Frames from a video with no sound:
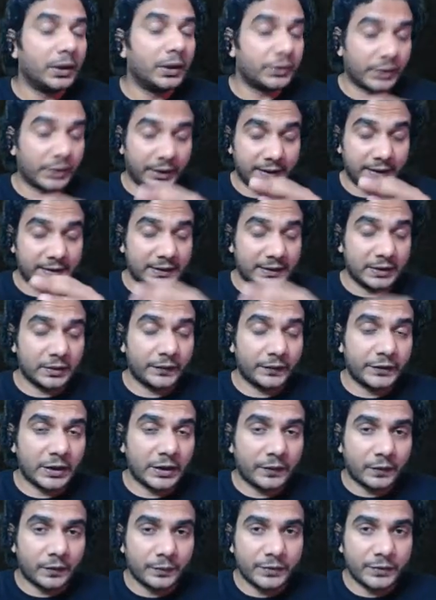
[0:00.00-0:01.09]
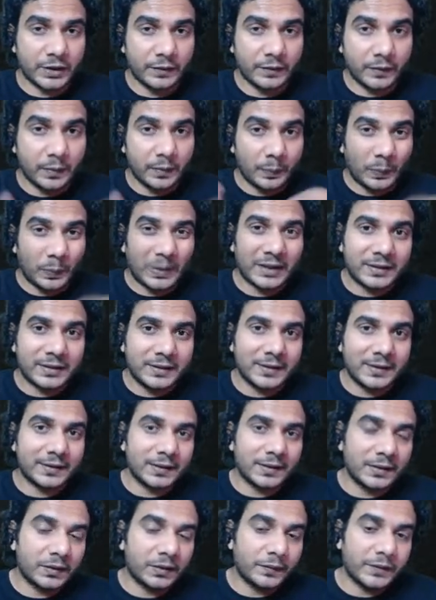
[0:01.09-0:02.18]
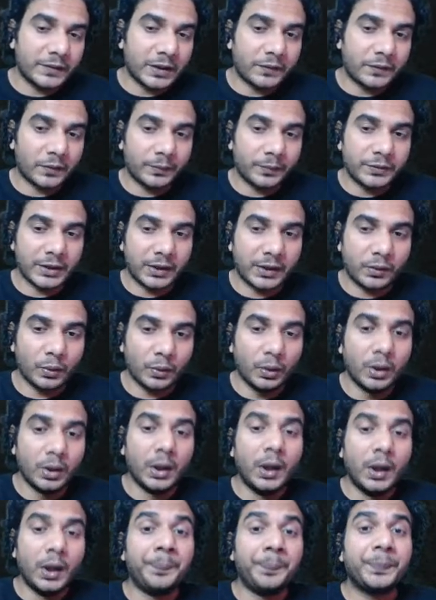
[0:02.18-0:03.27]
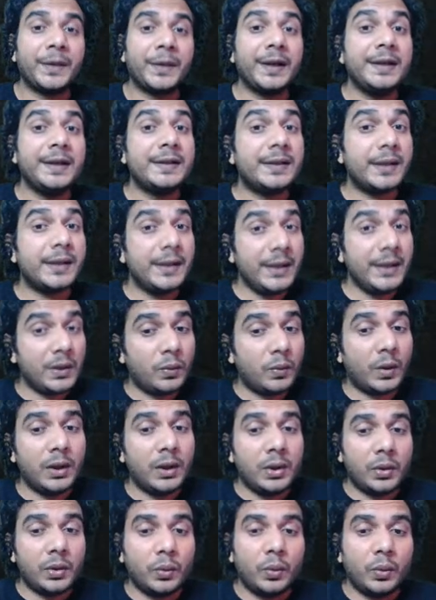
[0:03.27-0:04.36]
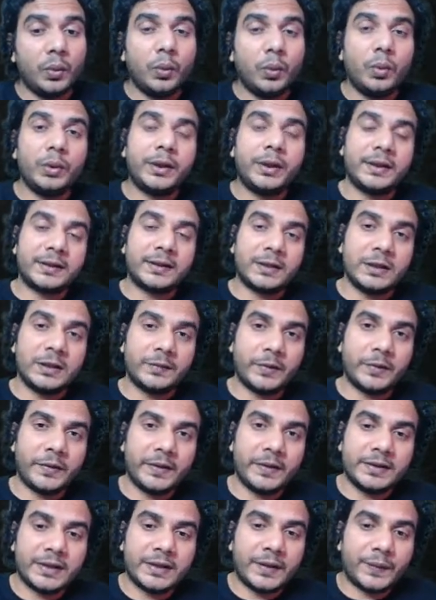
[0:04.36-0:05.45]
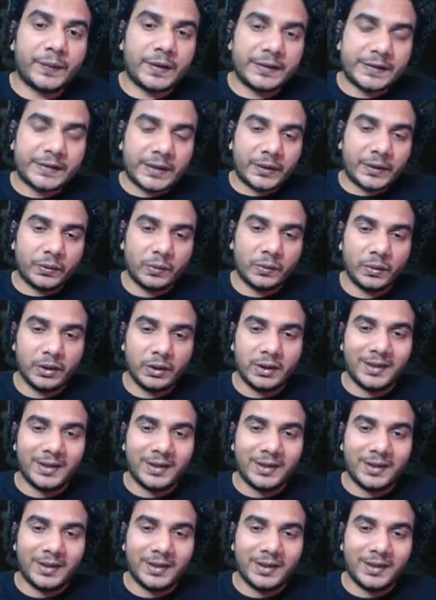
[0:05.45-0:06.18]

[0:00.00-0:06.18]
distance of Z from Z1 plus distance of Z from Z2 is equal to distance between Z1 and Z2.